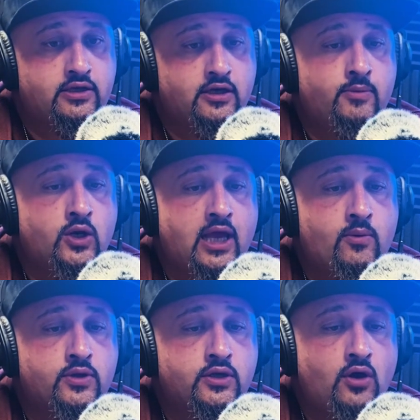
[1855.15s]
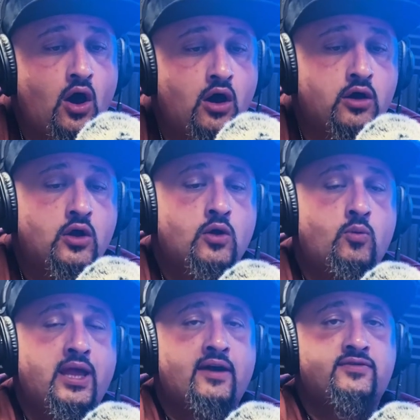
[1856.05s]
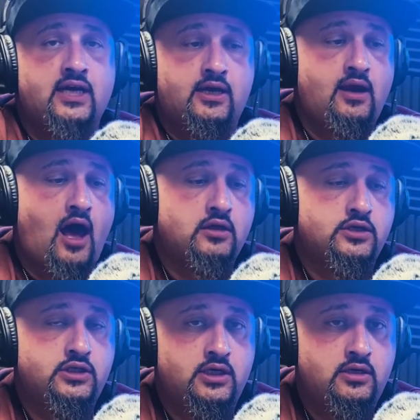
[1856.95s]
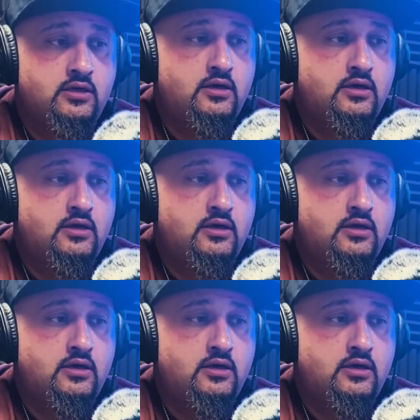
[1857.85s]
to communicate with the dog. We have technology